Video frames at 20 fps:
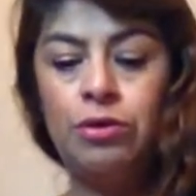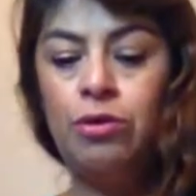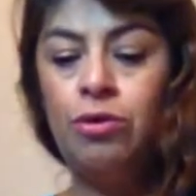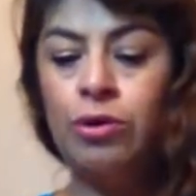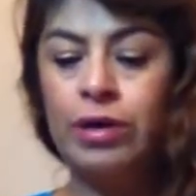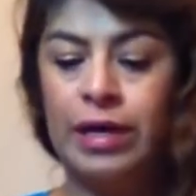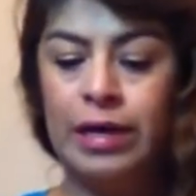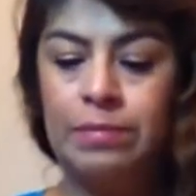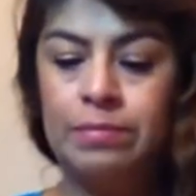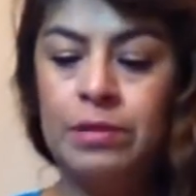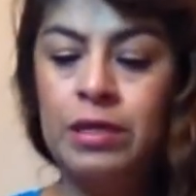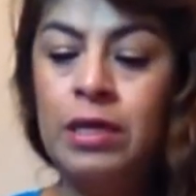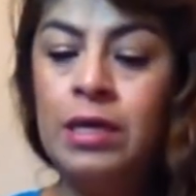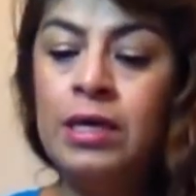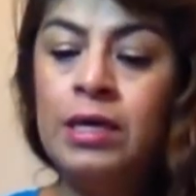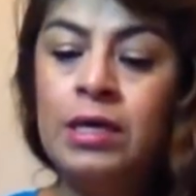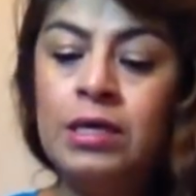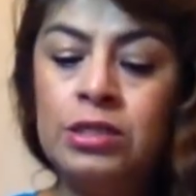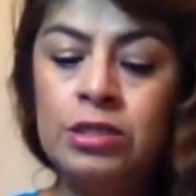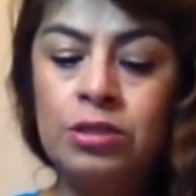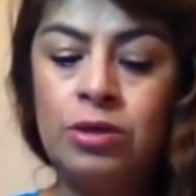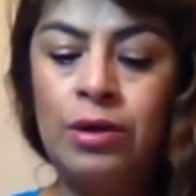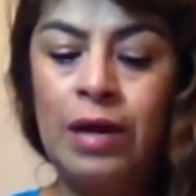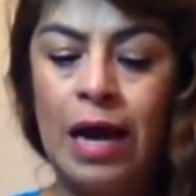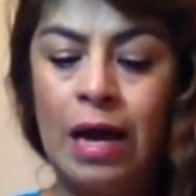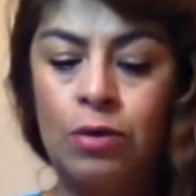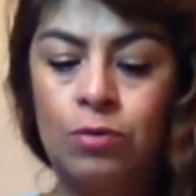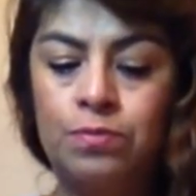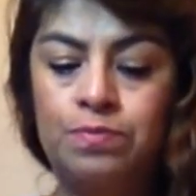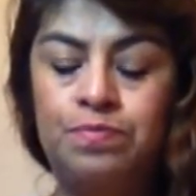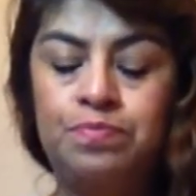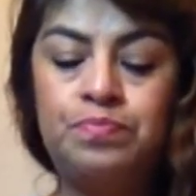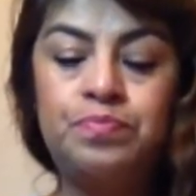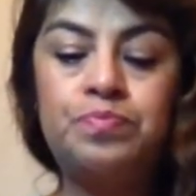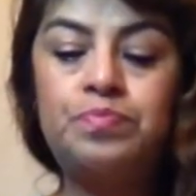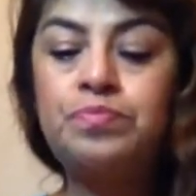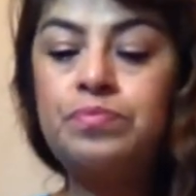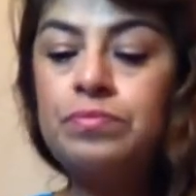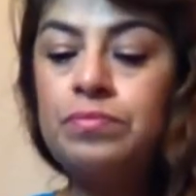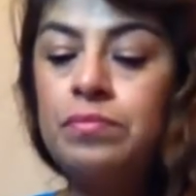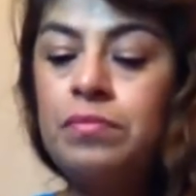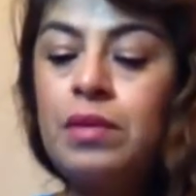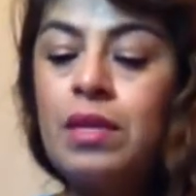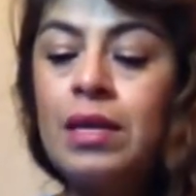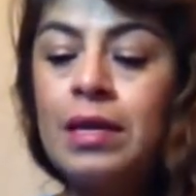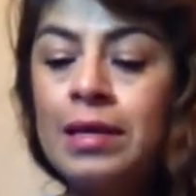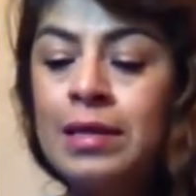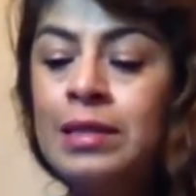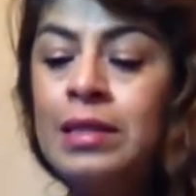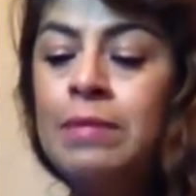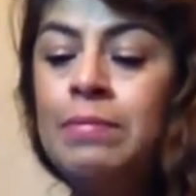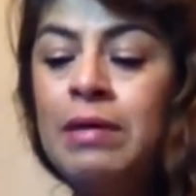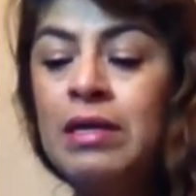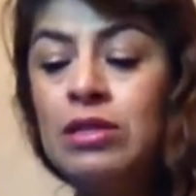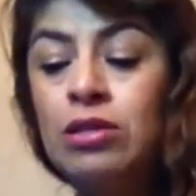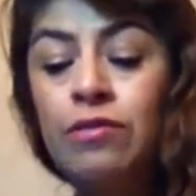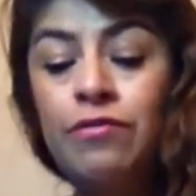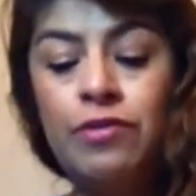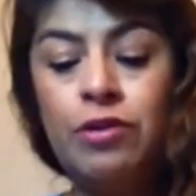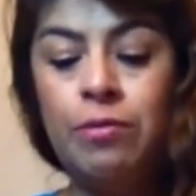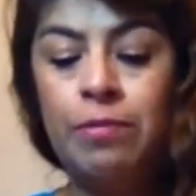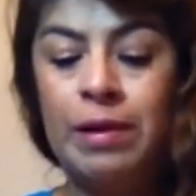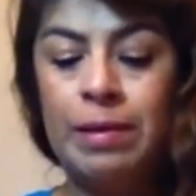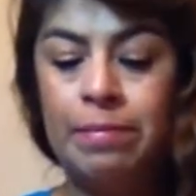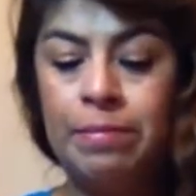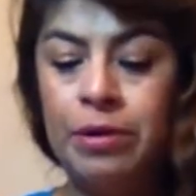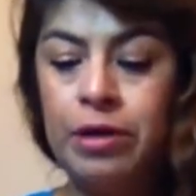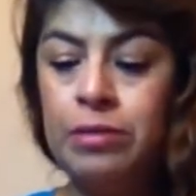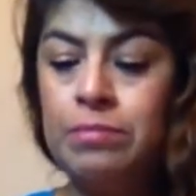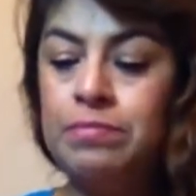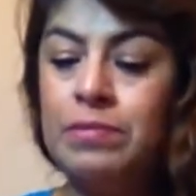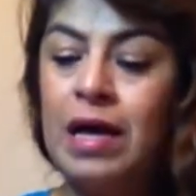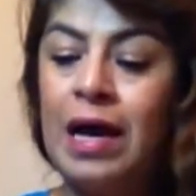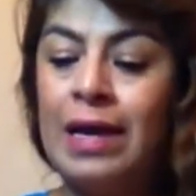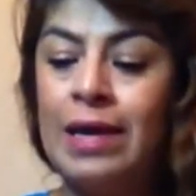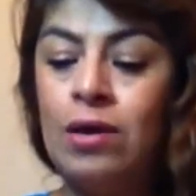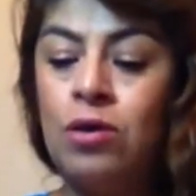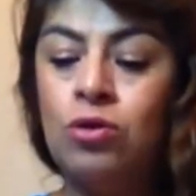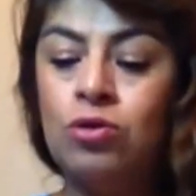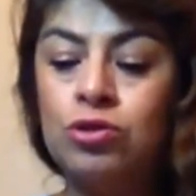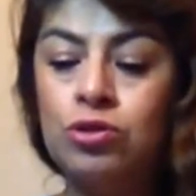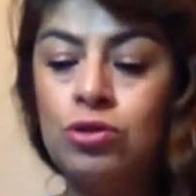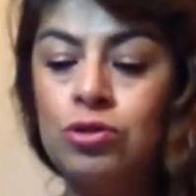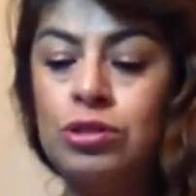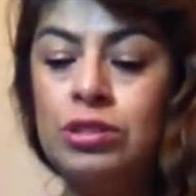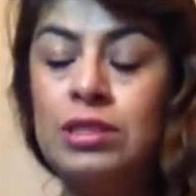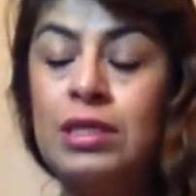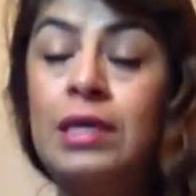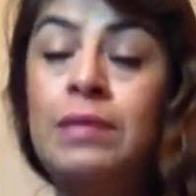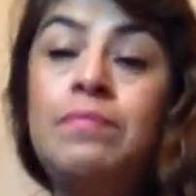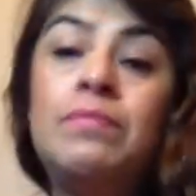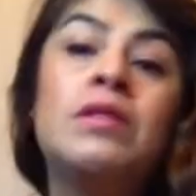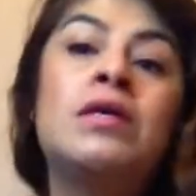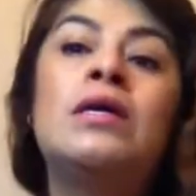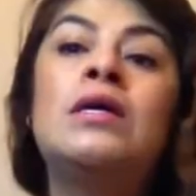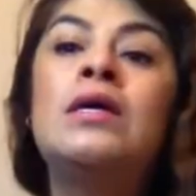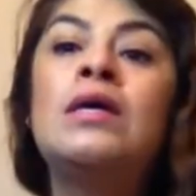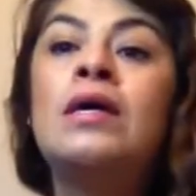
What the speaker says: Okay, so now, in the month of November, I also see